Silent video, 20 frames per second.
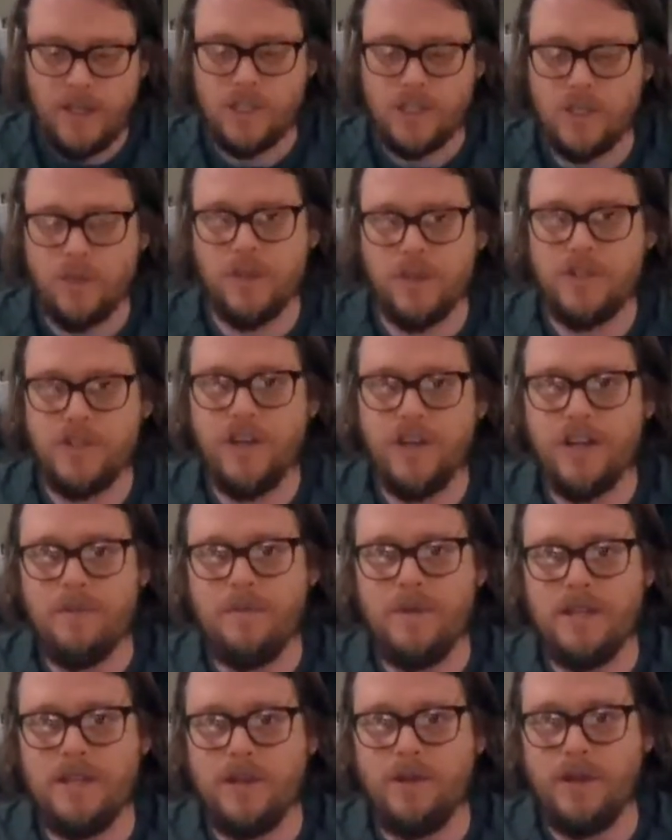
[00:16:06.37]
So what you're going to
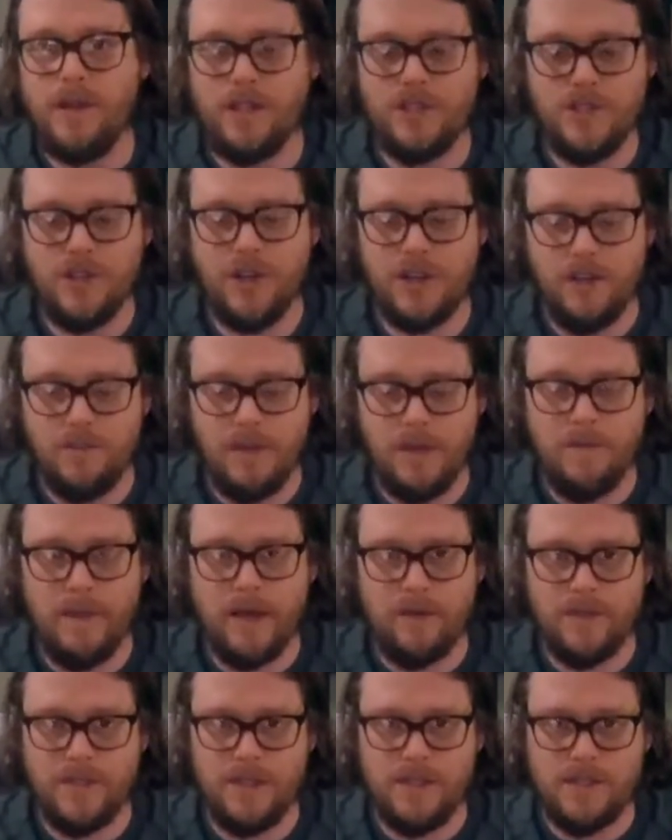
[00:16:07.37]
be doing is you're going to be
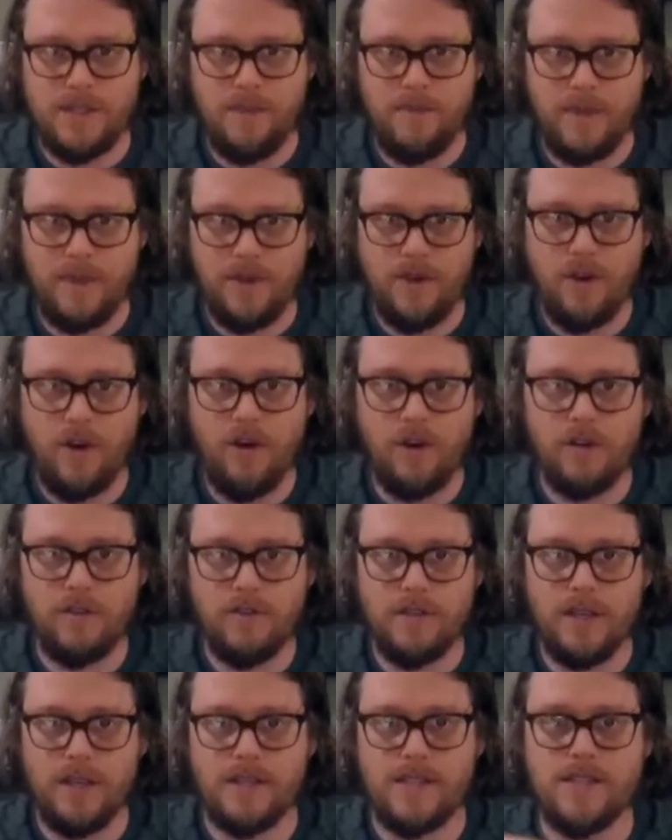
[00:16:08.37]
mounting something
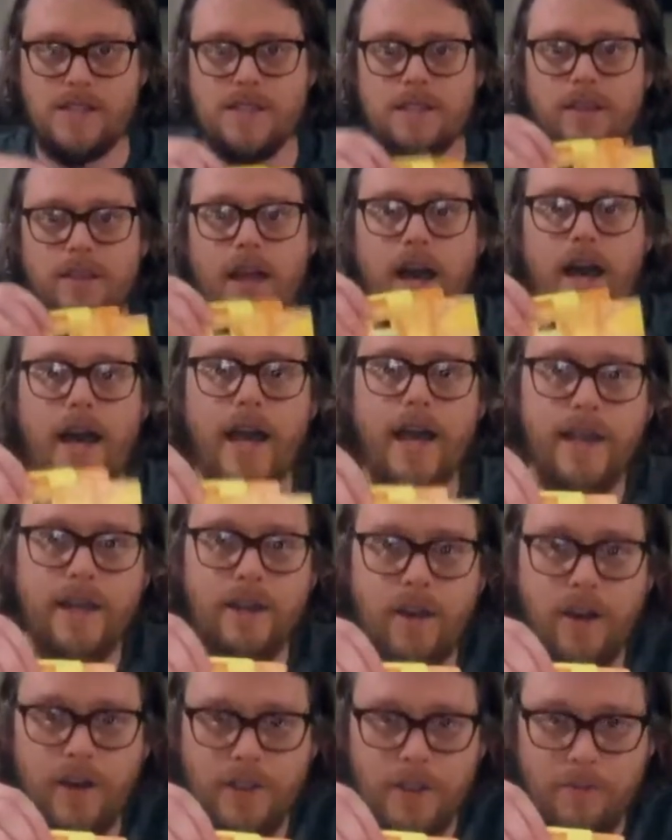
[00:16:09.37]
called a
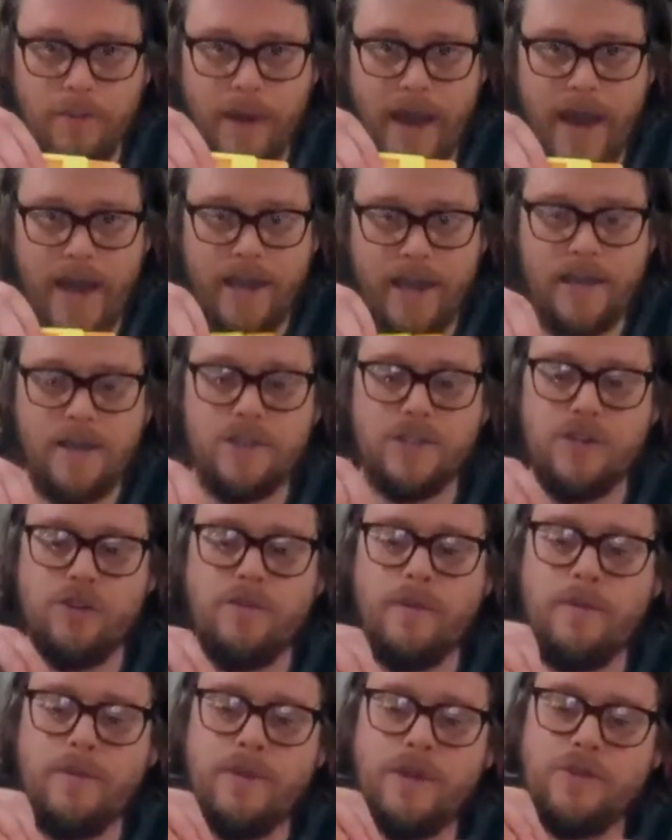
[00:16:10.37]
slide on the back. So
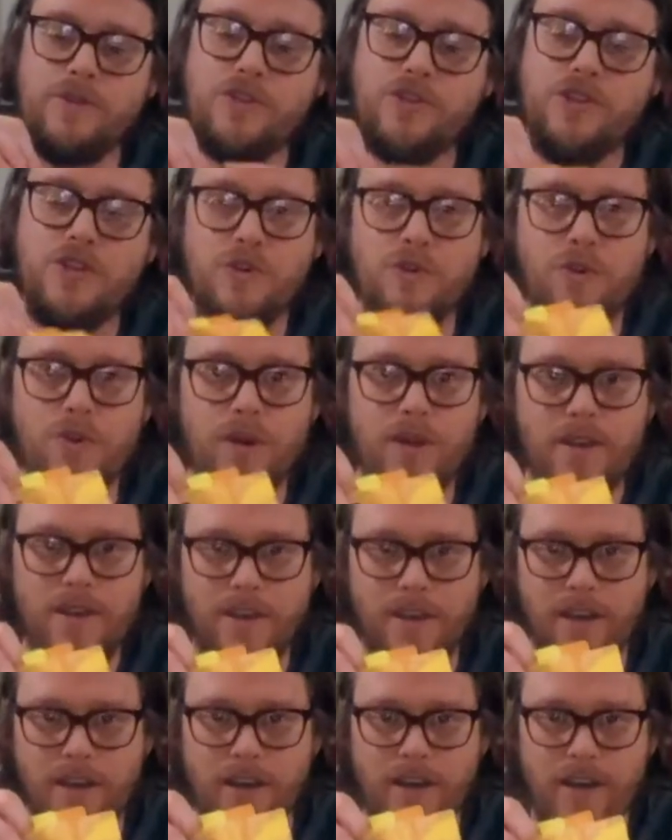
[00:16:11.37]
remember those two
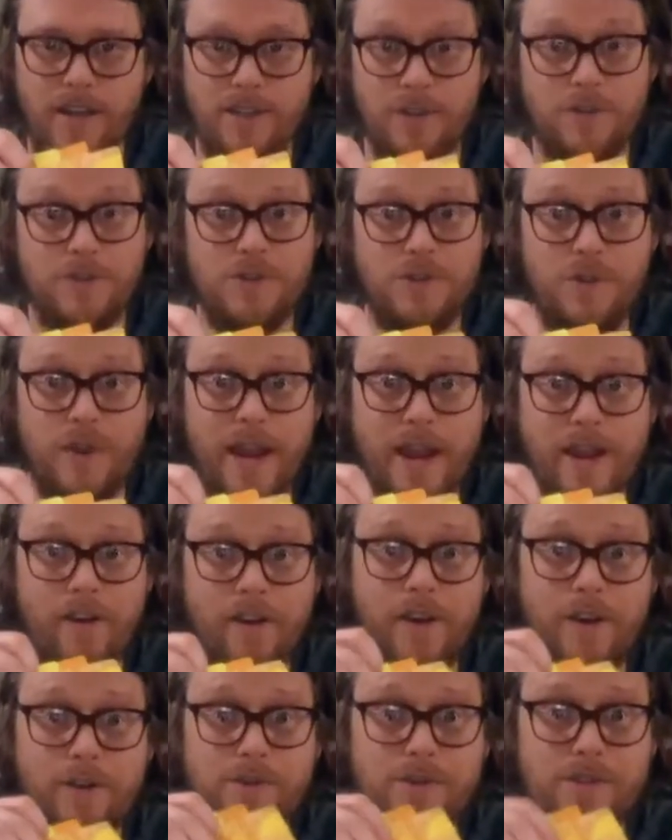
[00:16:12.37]

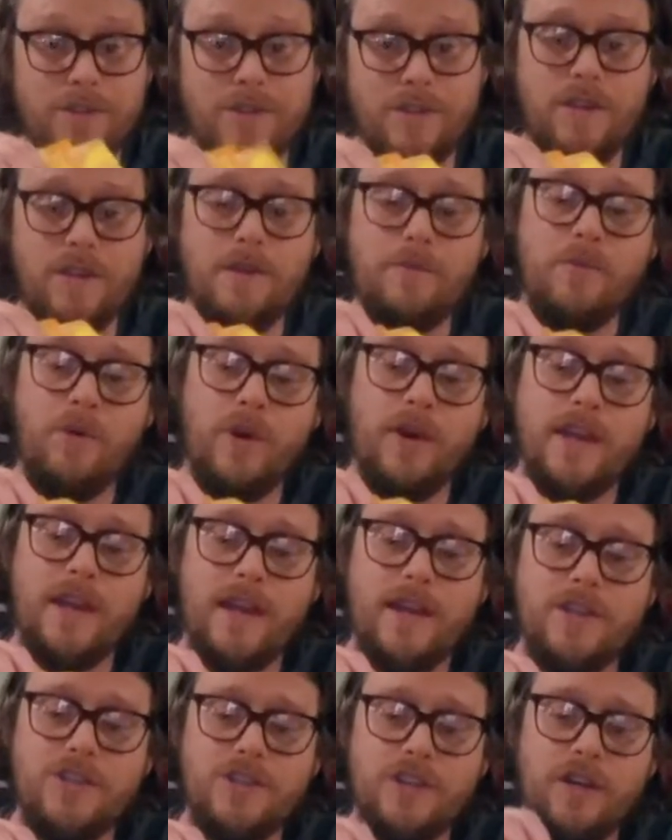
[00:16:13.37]
arrows pointing
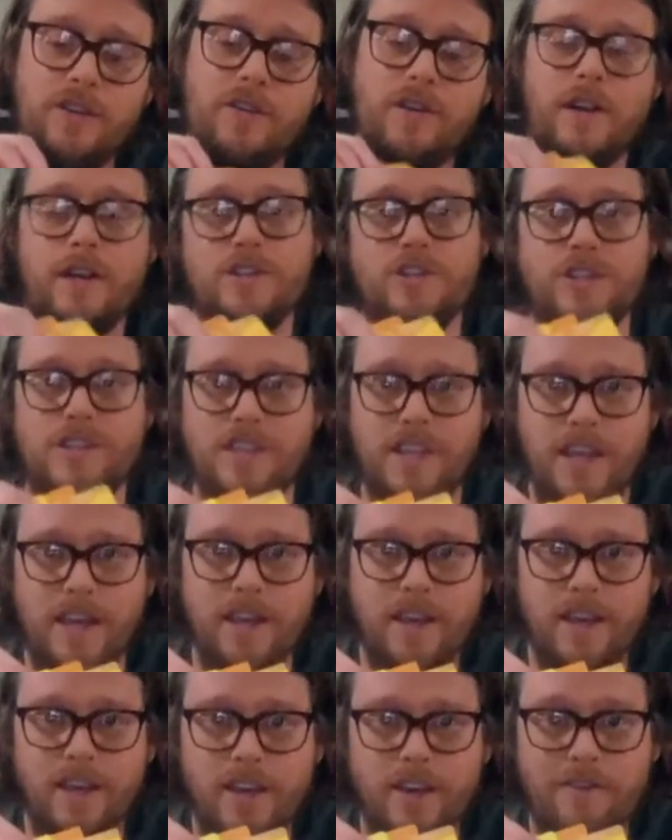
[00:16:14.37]
at each other? I should
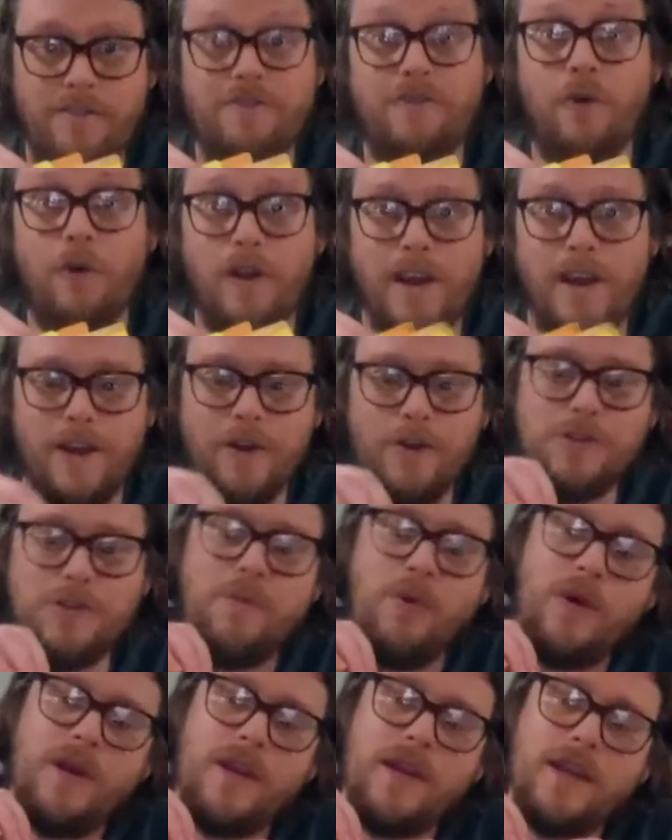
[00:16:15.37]
say 4 arrows
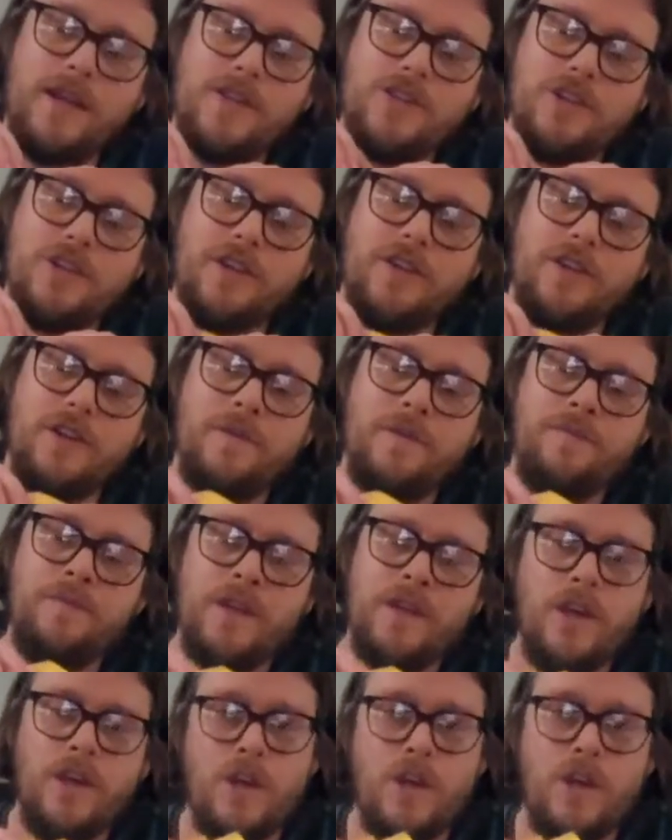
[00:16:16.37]
pointing at each other.